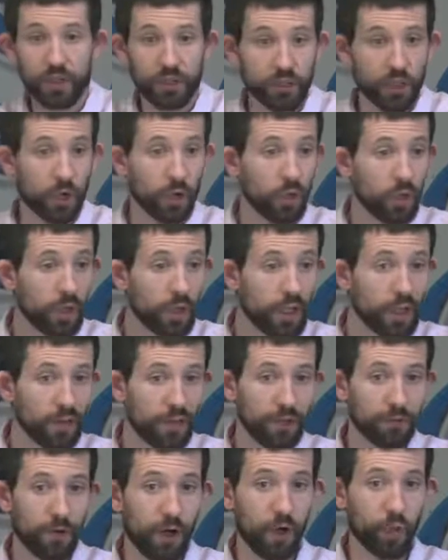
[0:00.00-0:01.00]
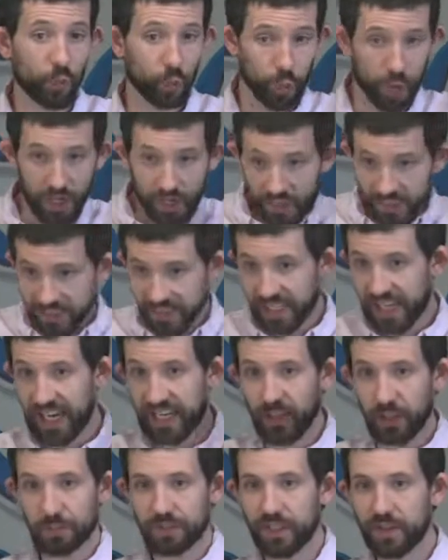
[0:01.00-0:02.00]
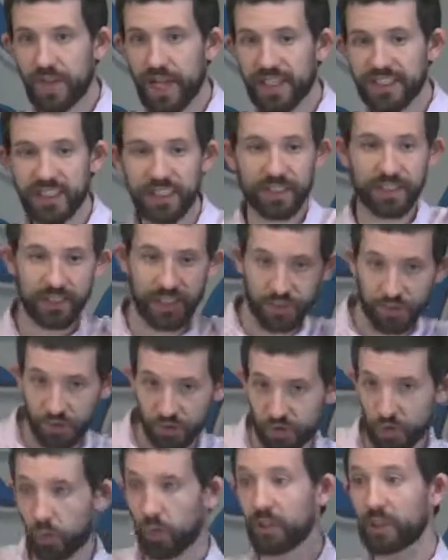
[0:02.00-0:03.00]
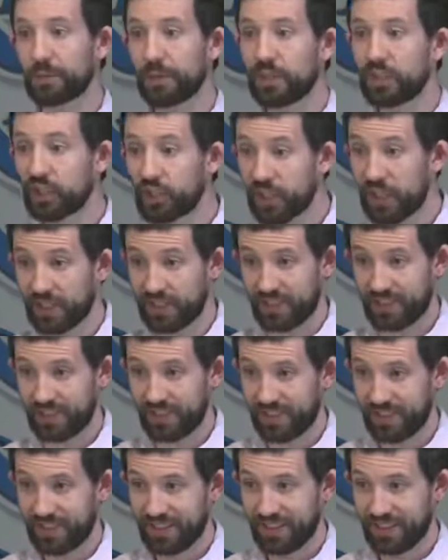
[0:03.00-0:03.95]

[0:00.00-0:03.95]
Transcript: So they've all run into Caleb's closet and the door has been shut.